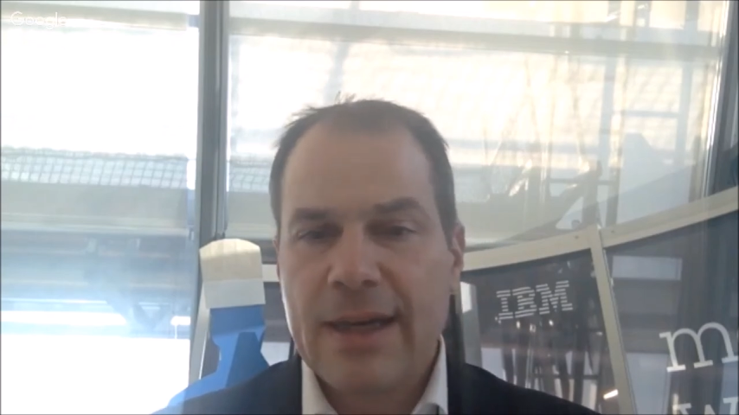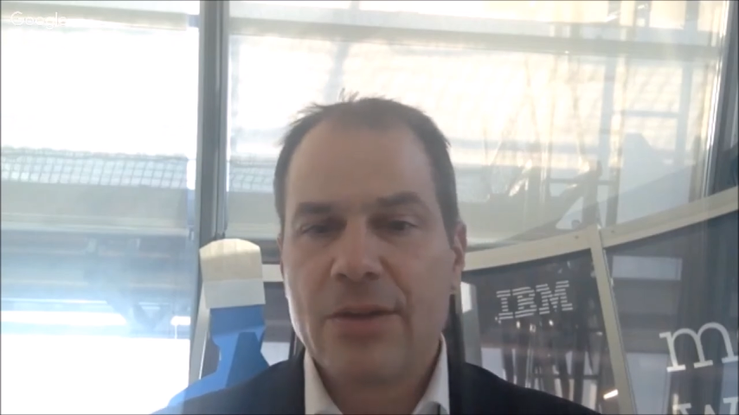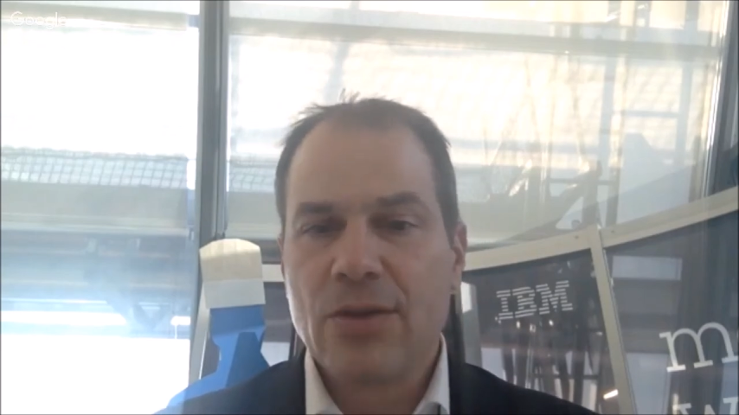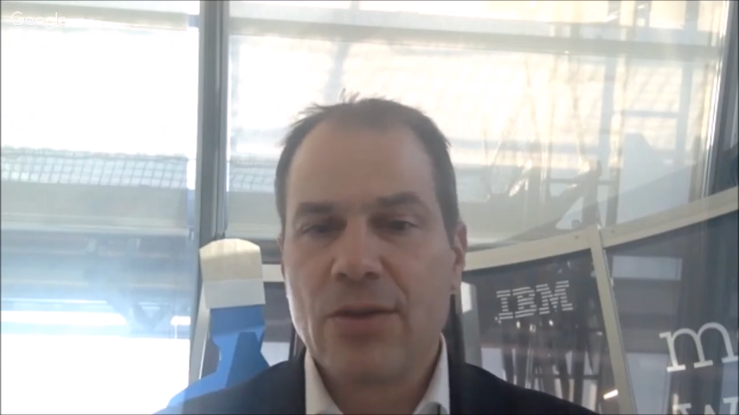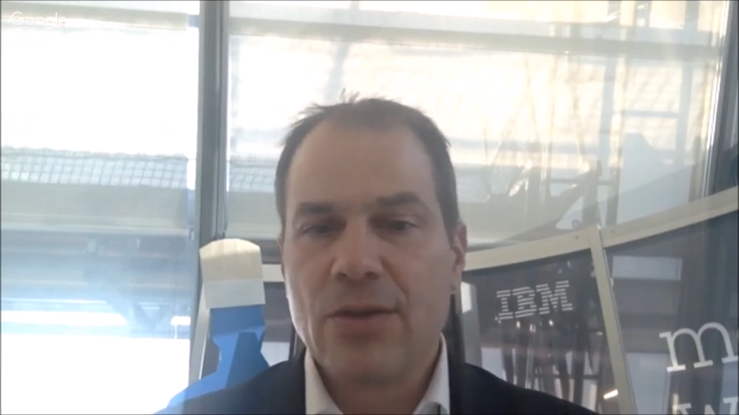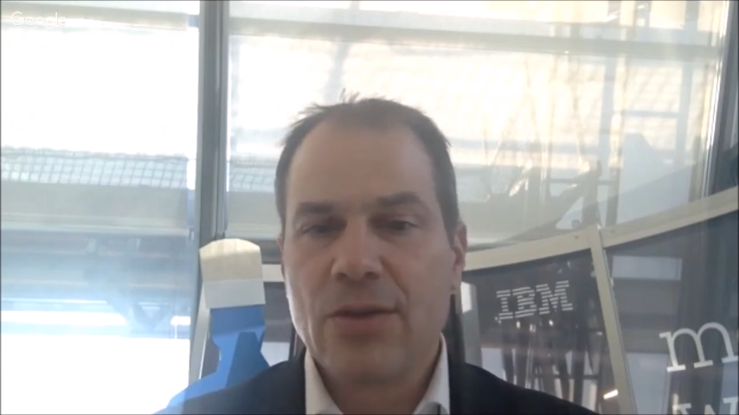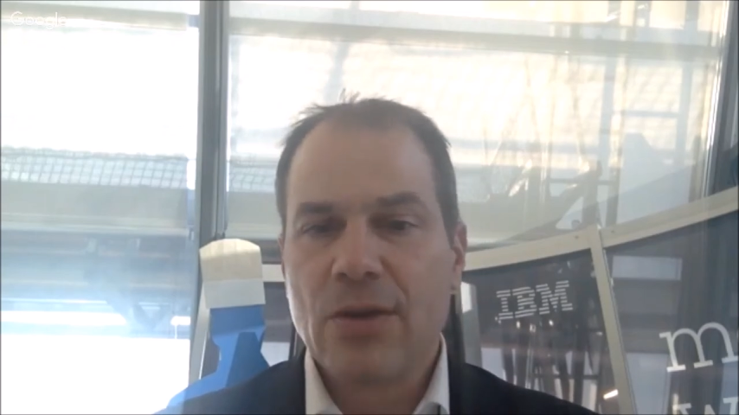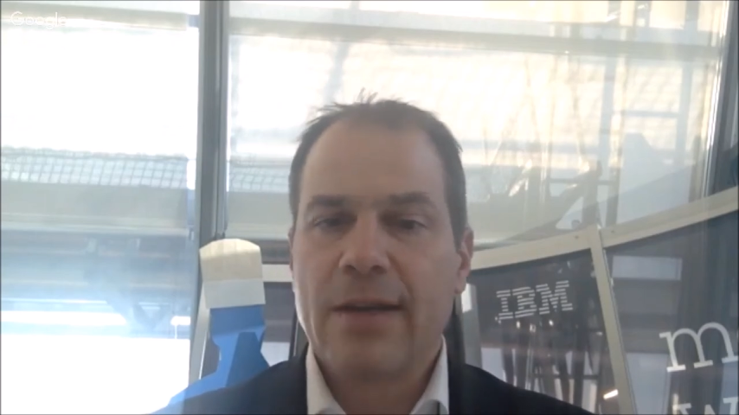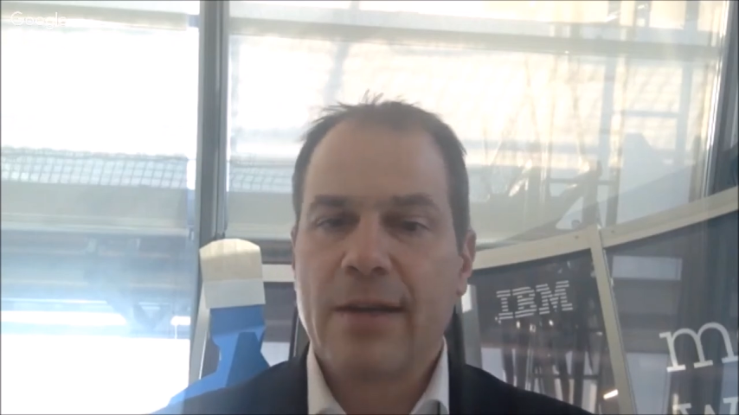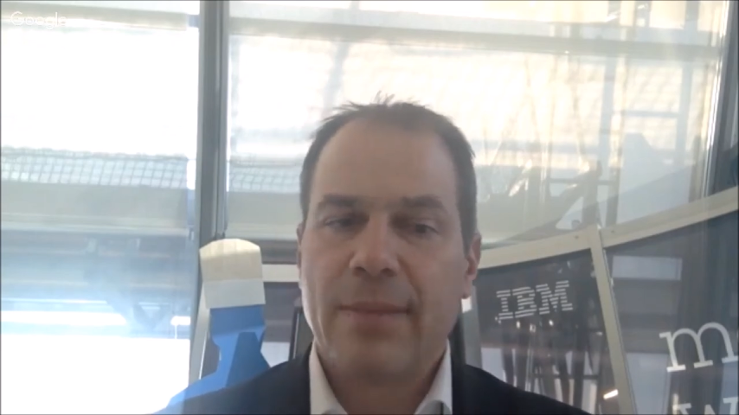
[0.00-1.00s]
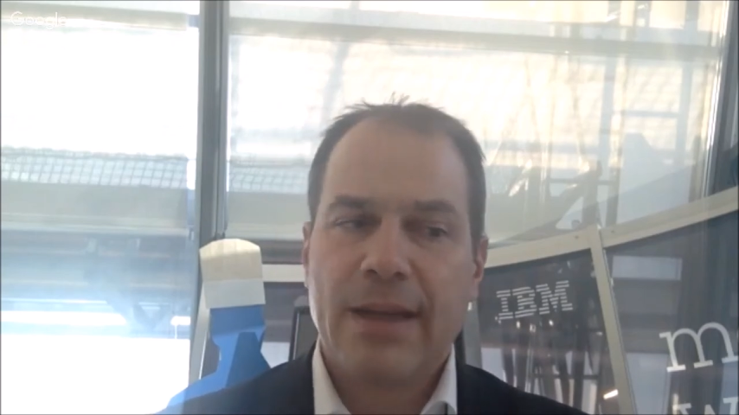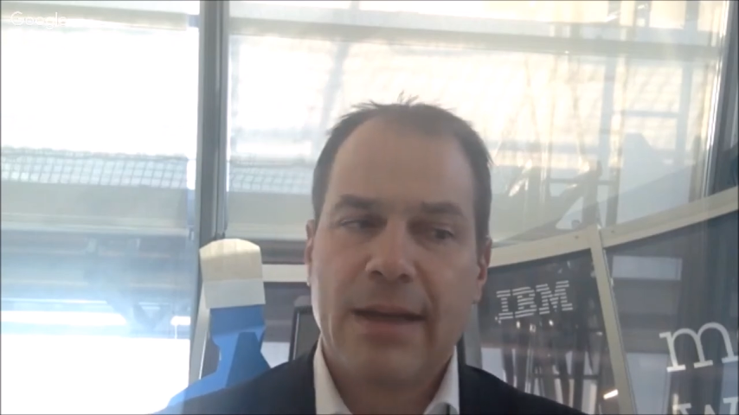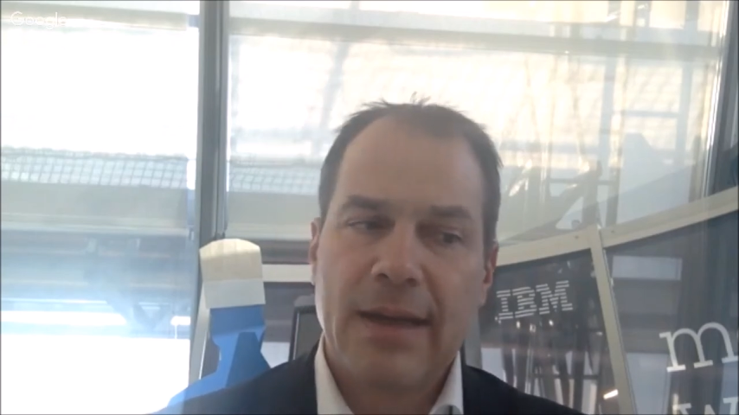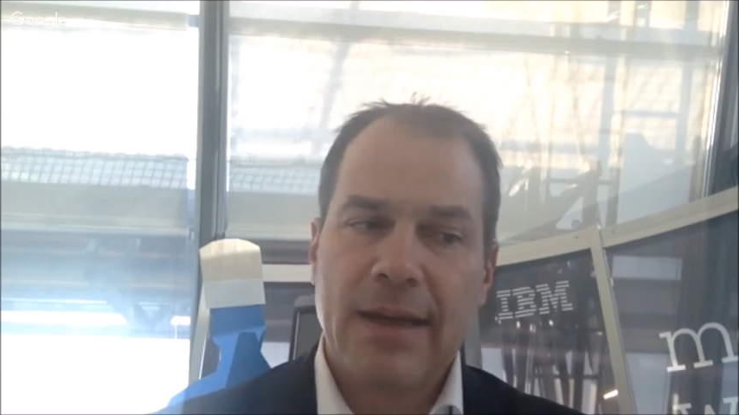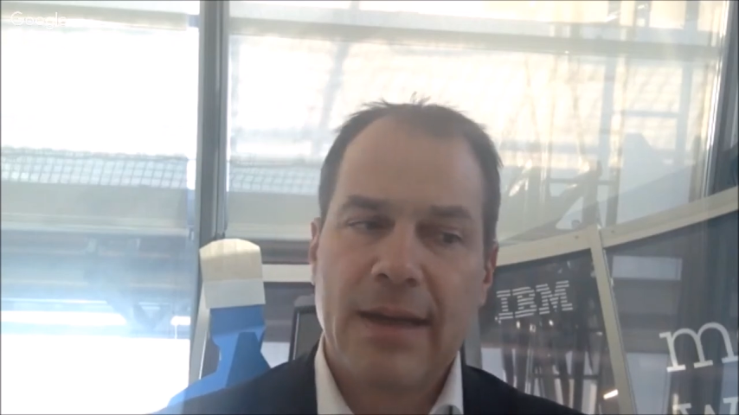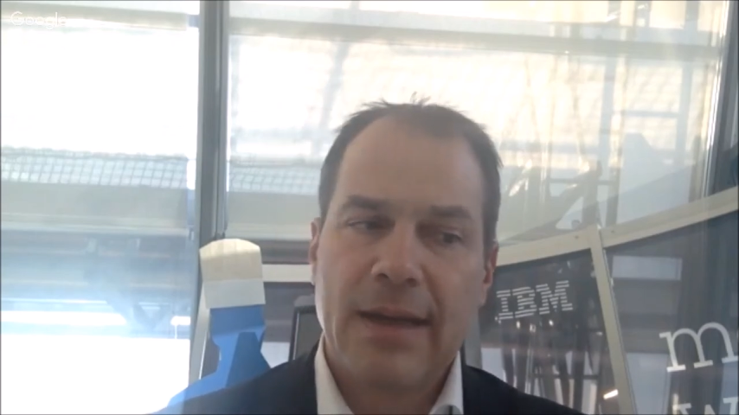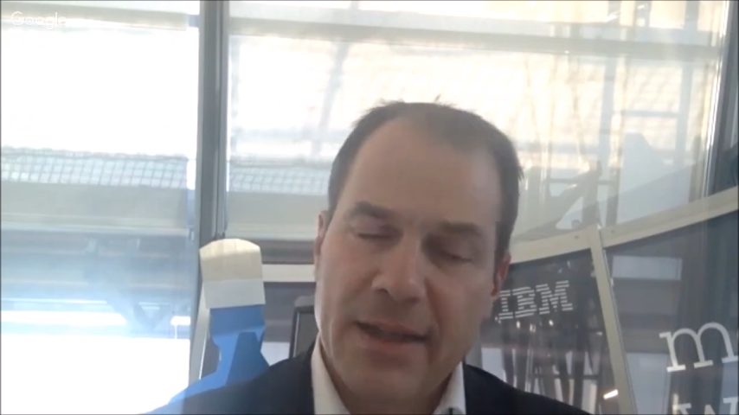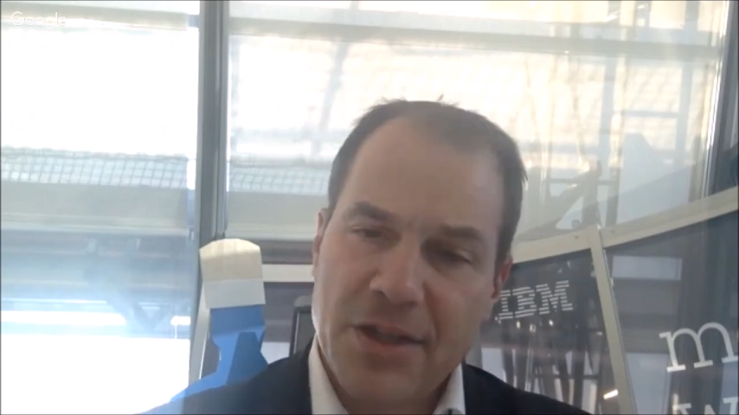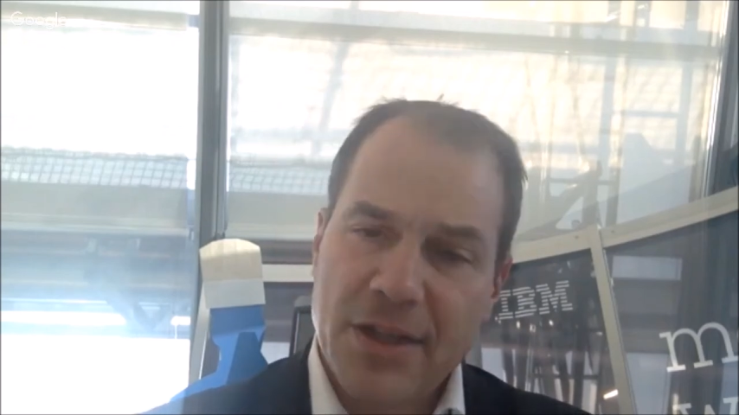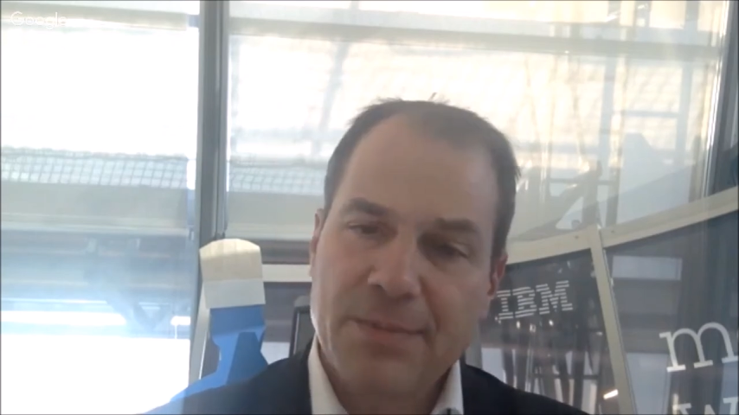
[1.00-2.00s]
and again to link medical
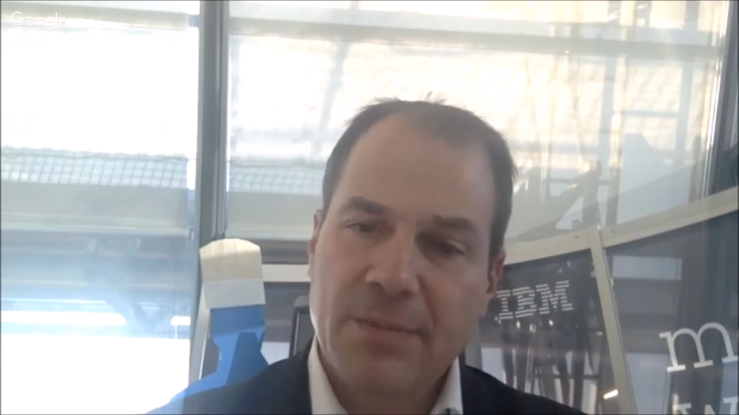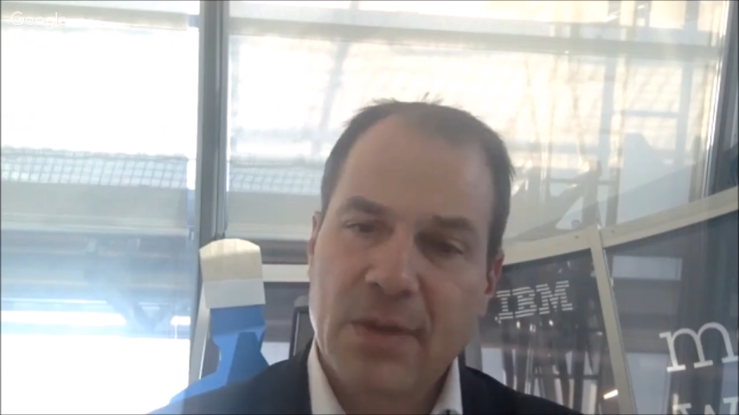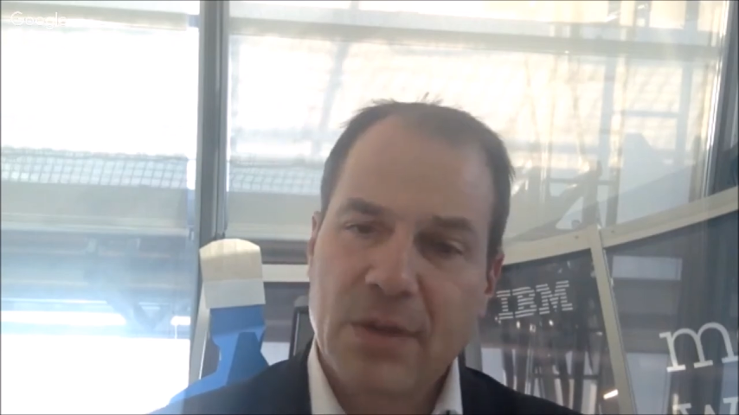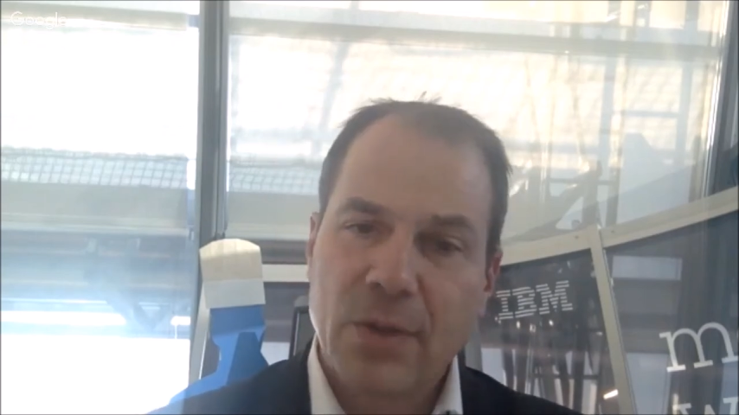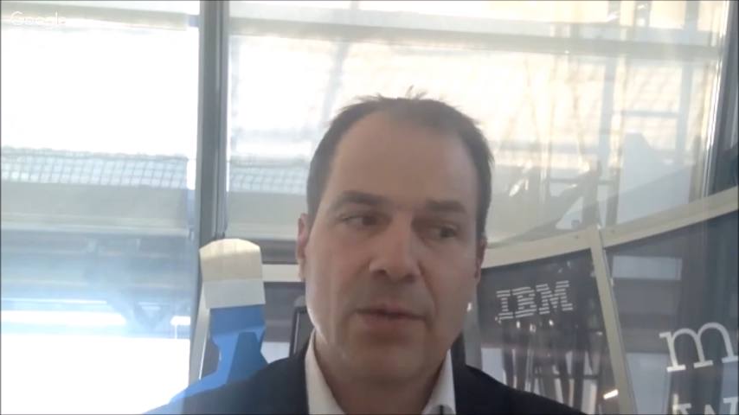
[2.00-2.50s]
expenditure